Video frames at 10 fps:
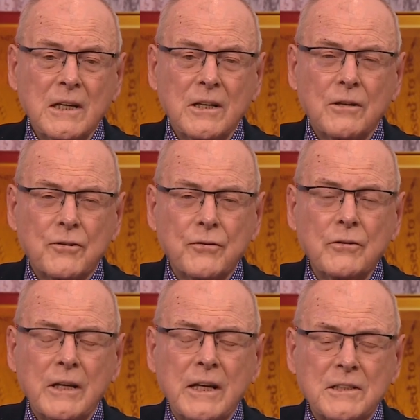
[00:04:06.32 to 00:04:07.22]
you know,
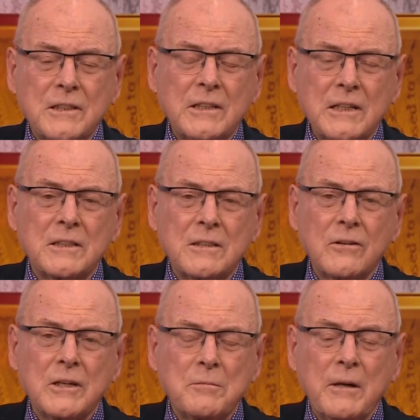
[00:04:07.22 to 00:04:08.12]
truly he is a decent,
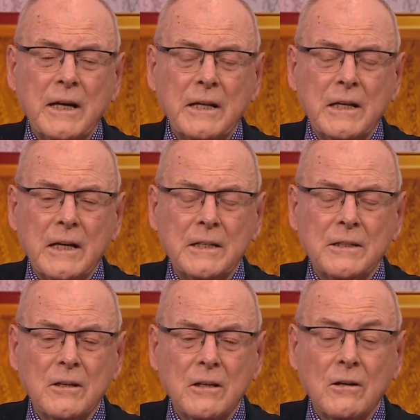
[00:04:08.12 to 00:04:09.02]
nice man,
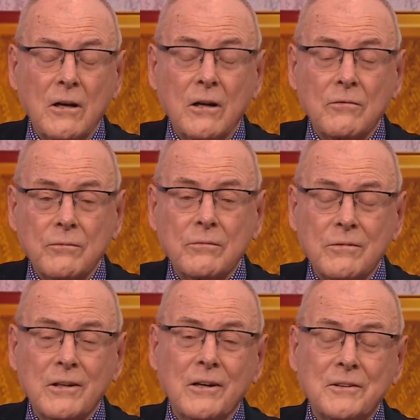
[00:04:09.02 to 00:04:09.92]
and I
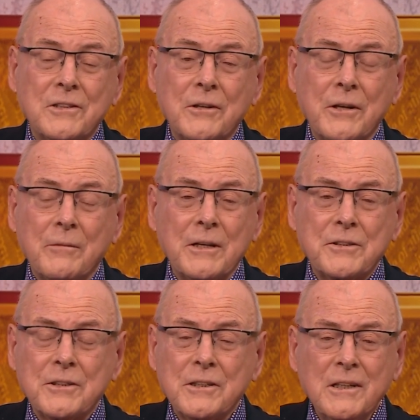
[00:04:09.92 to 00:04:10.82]
can't tell you how
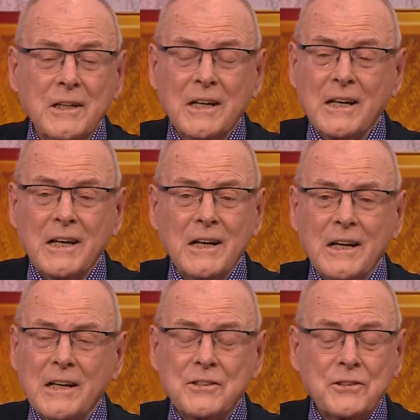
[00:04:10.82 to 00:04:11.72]
much
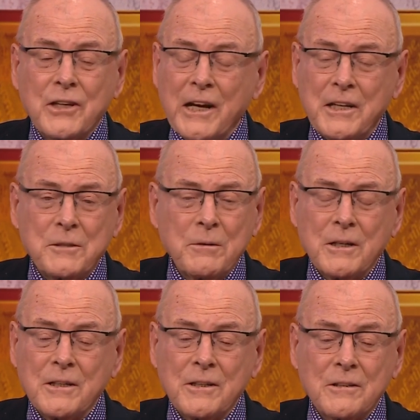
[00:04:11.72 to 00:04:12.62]
he's changed,
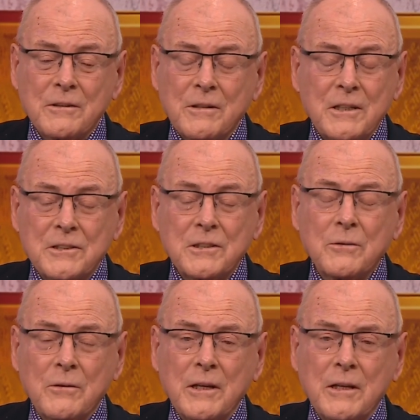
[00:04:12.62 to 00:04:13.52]
but you know, he's
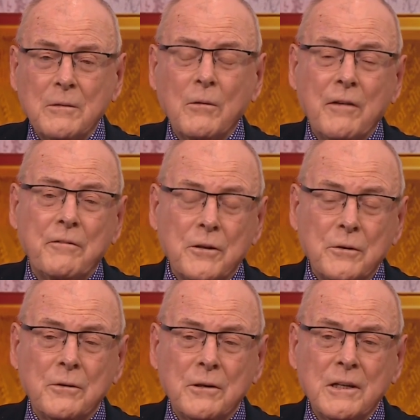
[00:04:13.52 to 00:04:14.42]
still, in my
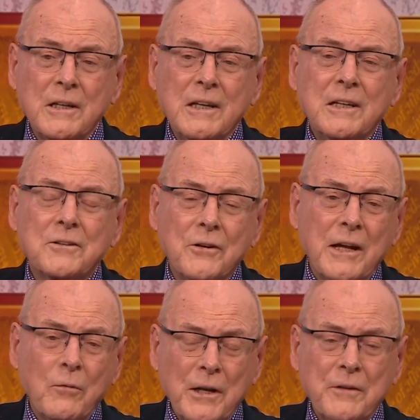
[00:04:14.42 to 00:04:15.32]
view, he's got
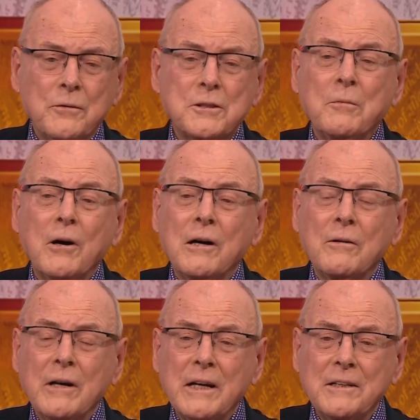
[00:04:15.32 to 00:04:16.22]
that wonderful
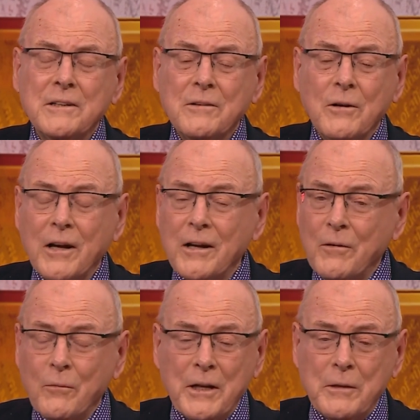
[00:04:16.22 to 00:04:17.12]
smile, and
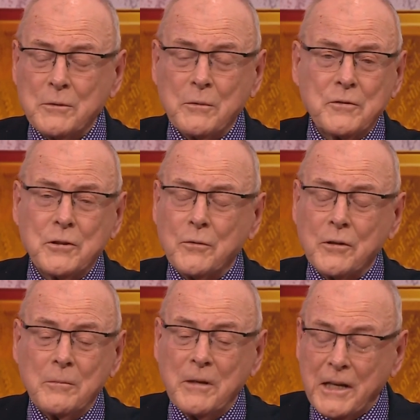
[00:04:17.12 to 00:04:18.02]
when he was with
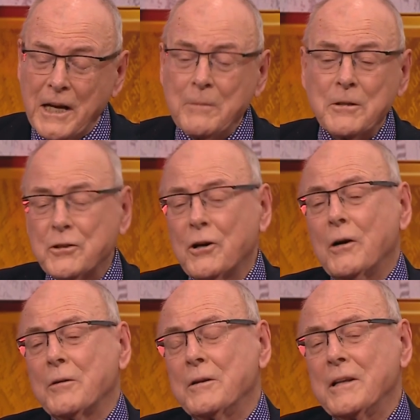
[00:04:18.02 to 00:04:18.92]
children, he became a
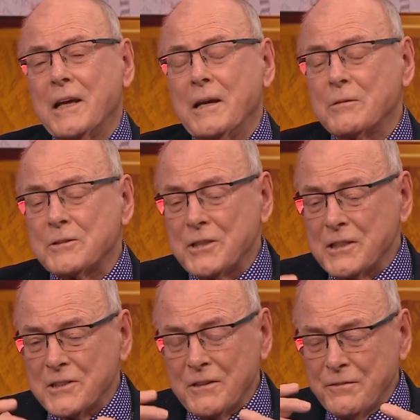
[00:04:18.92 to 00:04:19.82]
child. He was
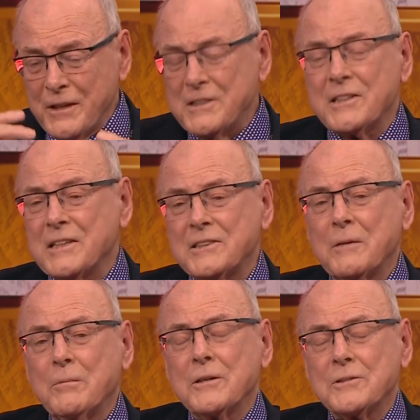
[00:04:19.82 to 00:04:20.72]
just a
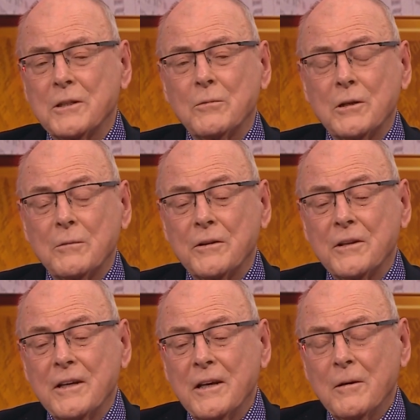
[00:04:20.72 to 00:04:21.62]
fantastic person to work with.
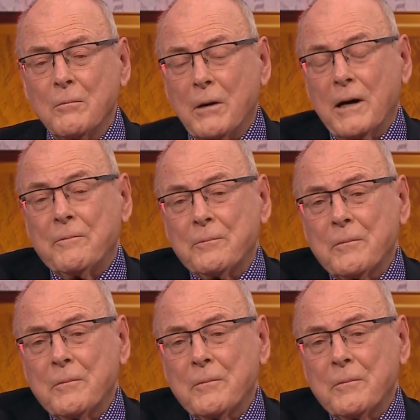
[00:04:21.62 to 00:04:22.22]
But